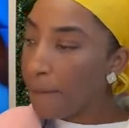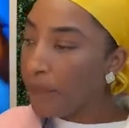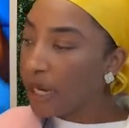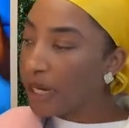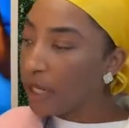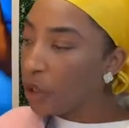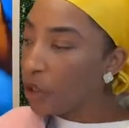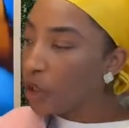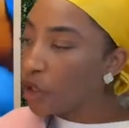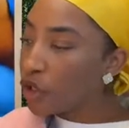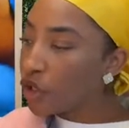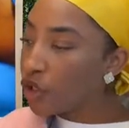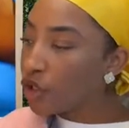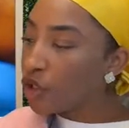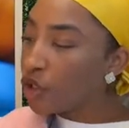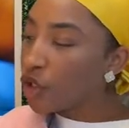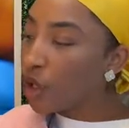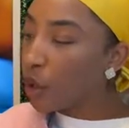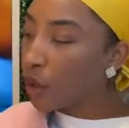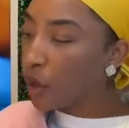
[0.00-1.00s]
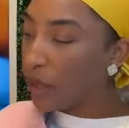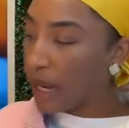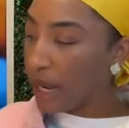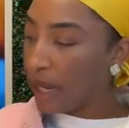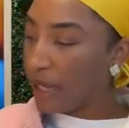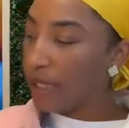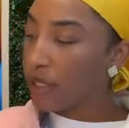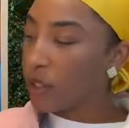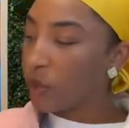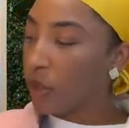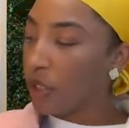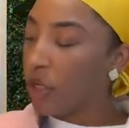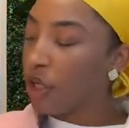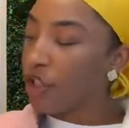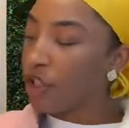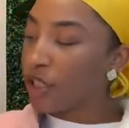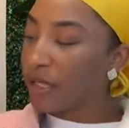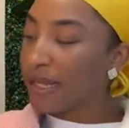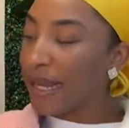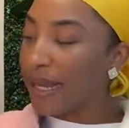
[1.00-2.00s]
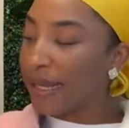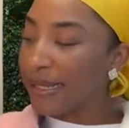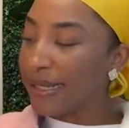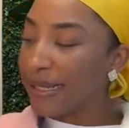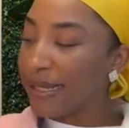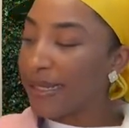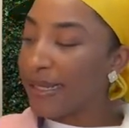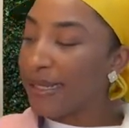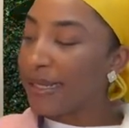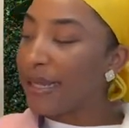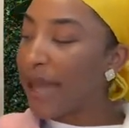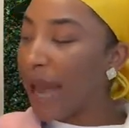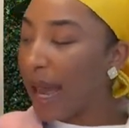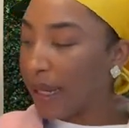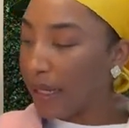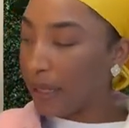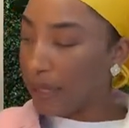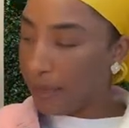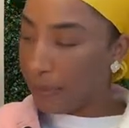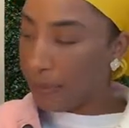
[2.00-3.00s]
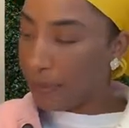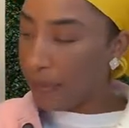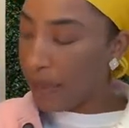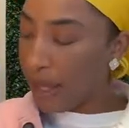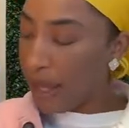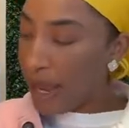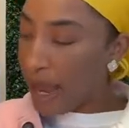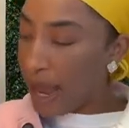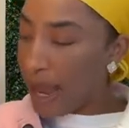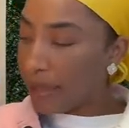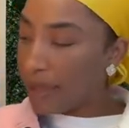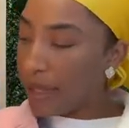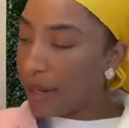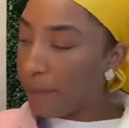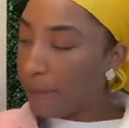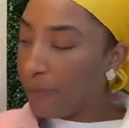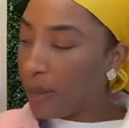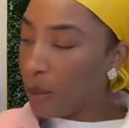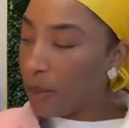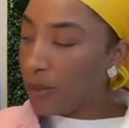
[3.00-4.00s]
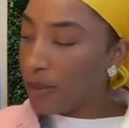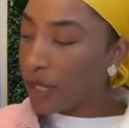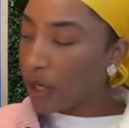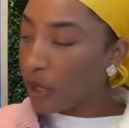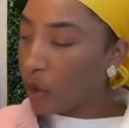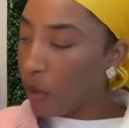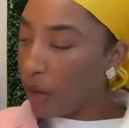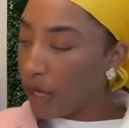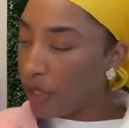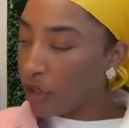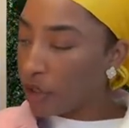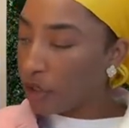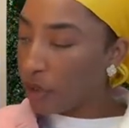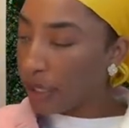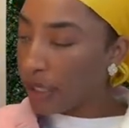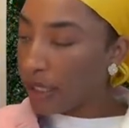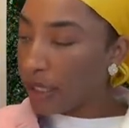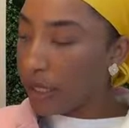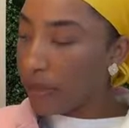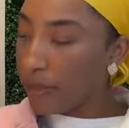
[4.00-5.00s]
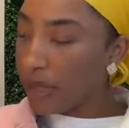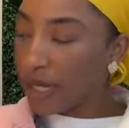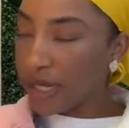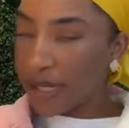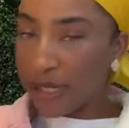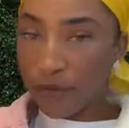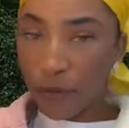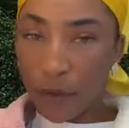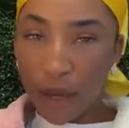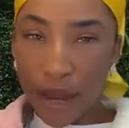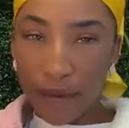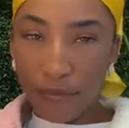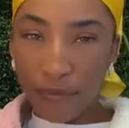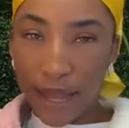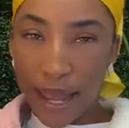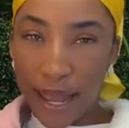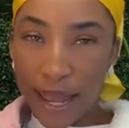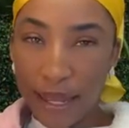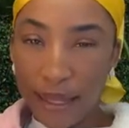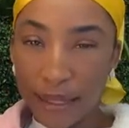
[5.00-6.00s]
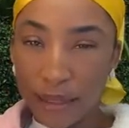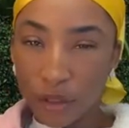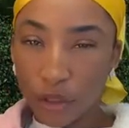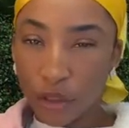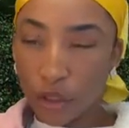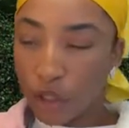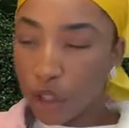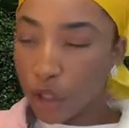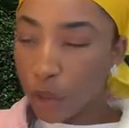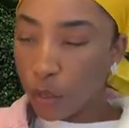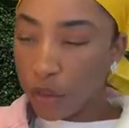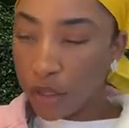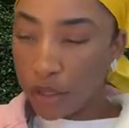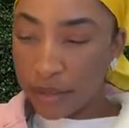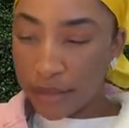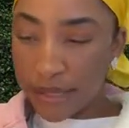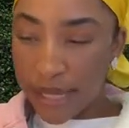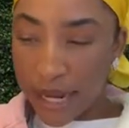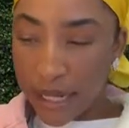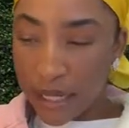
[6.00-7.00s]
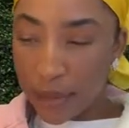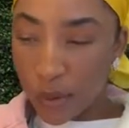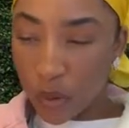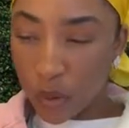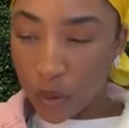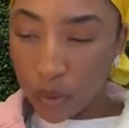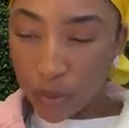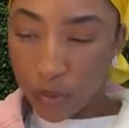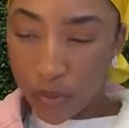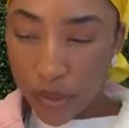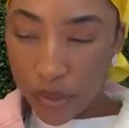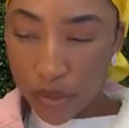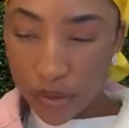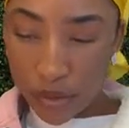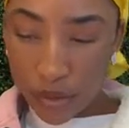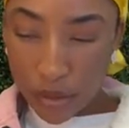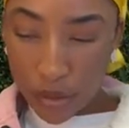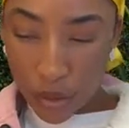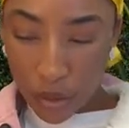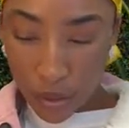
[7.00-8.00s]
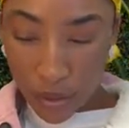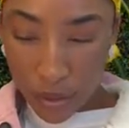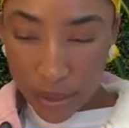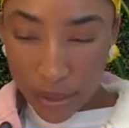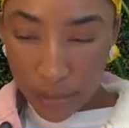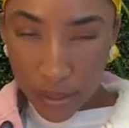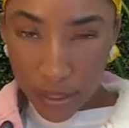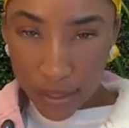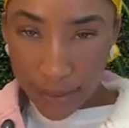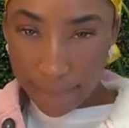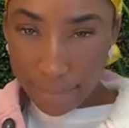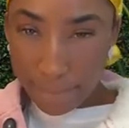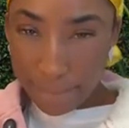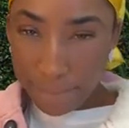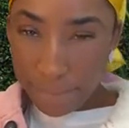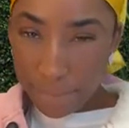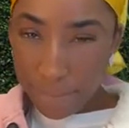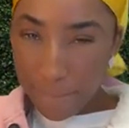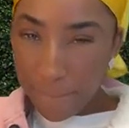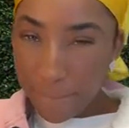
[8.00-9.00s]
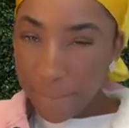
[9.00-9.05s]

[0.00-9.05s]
But it looks so nice when you're just like sat up. I think boobs are quite tricky because if you have like cute little tiny boobs, do you know what I mean?